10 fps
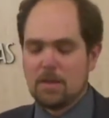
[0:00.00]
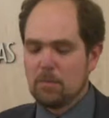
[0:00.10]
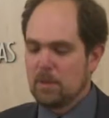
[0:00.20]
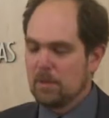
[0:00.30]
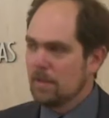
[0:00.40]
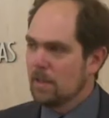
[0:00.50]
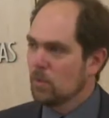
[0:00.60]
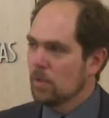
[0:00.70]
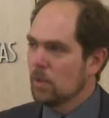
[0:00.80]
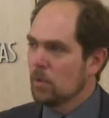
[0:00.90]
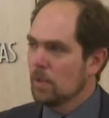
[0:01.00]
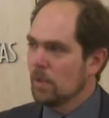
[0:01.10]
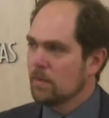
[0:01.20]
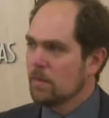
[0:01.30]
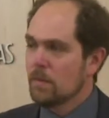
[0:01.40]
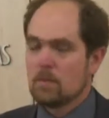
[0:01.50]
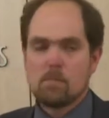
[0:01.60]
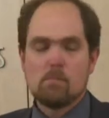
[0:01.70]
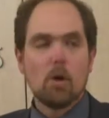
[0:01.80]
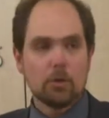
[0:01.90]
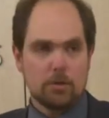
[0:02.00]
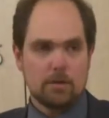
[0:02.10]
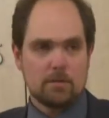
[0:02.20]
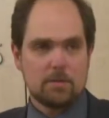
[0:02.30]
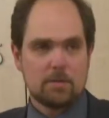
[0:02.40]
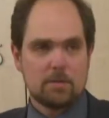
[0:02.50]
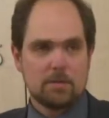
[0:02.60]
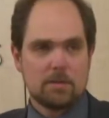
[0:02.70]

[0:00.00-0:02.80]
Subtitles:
but they were known as the moderates,